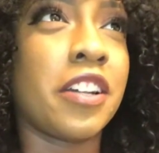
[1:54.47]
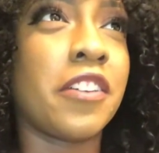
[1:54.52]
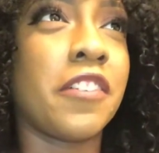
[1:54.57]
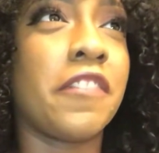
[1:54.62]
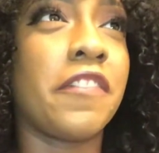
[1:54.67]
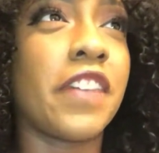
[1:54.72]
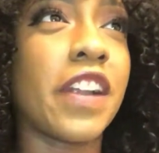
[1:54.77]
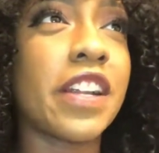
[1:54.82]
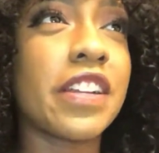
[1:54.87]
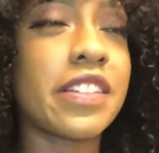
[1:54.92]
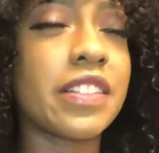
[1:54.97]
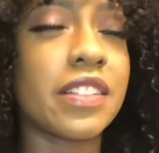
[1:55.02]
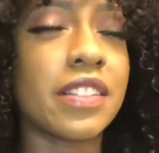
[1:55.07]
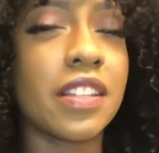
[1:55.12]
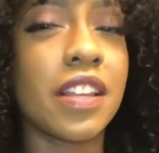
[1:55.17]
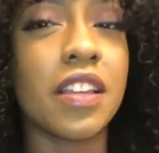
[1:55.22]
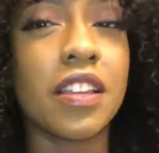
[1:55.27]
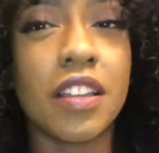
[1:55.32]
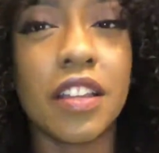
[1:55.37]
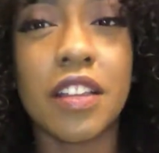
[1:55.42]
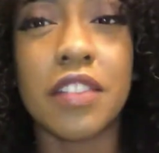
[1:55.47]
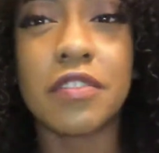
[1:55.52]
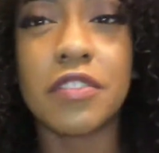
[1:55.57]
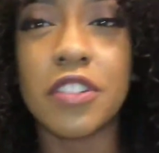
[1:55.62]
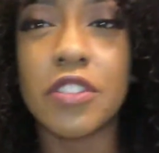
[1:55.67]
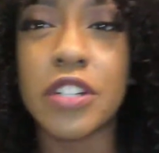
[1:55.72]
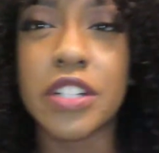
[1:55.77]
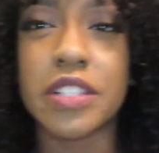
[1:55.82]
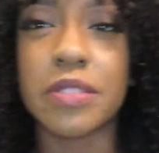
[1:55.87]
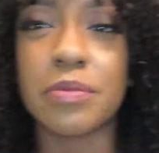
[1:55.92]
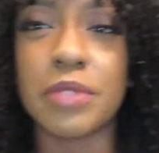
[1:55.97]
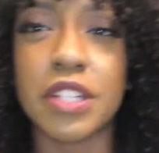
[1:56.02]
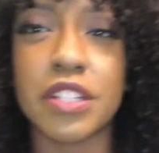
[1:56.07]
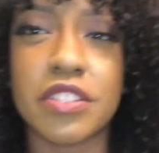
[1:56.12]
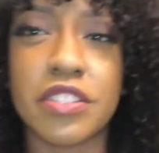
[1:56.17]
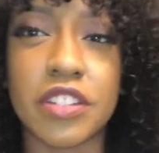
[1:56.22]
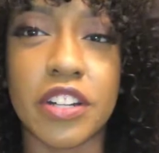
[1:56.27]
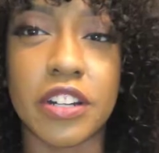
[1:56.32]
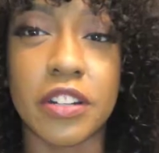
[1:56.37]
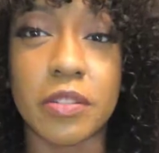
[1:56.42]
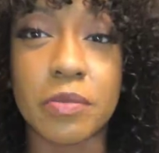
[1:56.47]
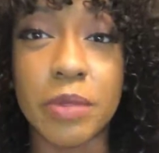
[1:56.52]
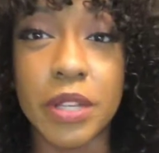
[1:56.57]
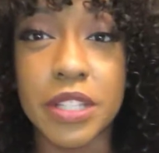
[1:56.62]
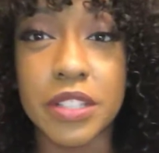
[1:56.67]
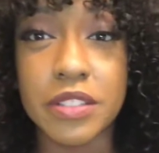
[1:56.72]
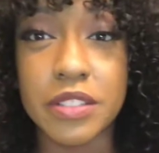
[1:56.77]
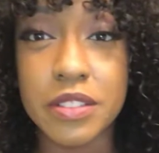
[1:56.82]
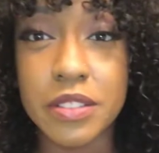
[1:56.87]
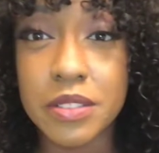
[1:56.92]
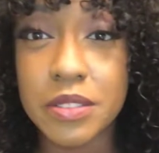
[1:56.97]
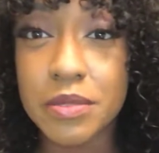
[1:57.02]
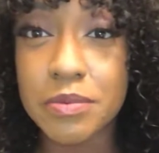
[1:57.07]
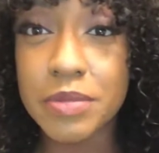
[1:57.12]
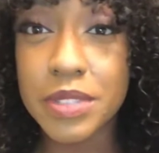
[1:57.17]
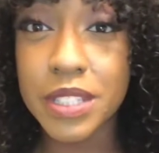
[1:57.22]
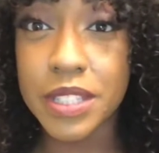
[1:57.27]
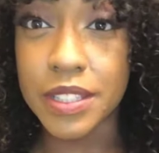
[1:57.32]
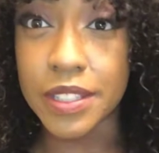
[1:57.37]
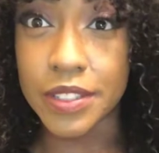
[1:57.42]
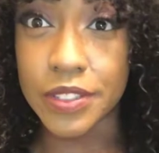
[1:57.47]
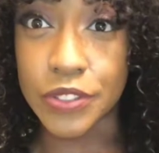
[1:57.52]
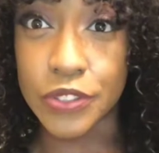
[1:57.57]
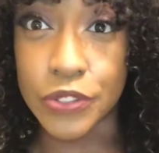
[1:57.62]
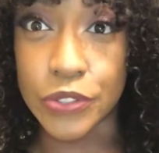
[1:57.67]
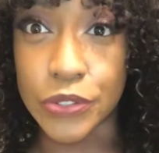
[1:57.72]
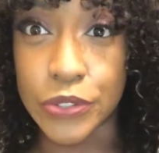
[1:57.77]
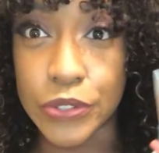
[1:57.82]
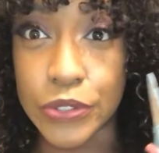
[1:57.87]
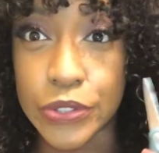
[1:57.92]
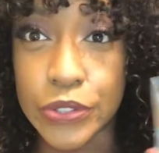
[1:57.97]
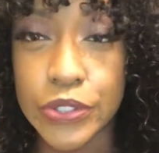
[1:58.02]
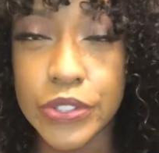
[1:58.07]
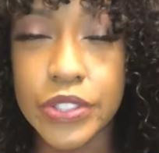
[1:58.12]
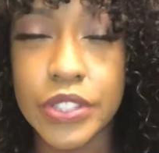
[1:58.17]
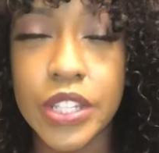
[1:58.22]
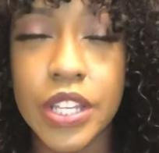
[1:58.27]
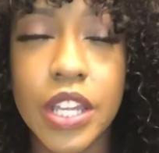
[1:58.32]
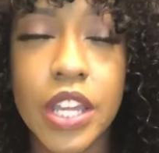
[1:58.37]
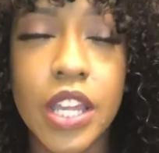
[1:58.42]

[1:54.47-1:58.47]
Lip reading: first, of course, I'm gonna start off by using some scissors.